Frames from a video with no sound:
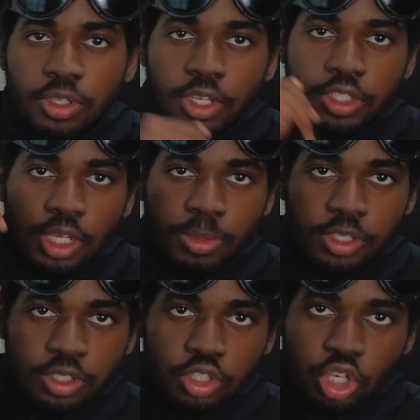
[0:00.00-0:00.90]
next time,
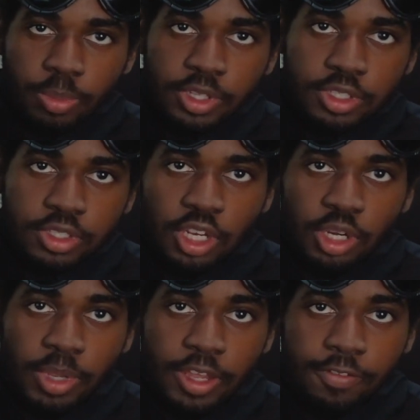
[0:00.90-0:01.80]
ladies and gentlemen, this is
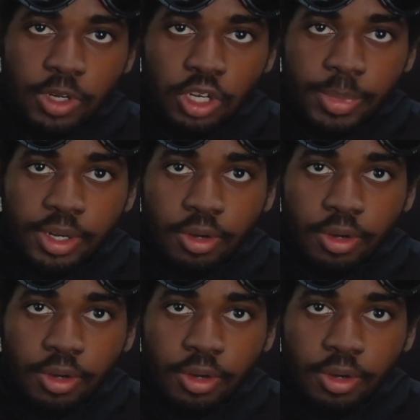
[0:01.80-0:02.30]
Innerman for Innerman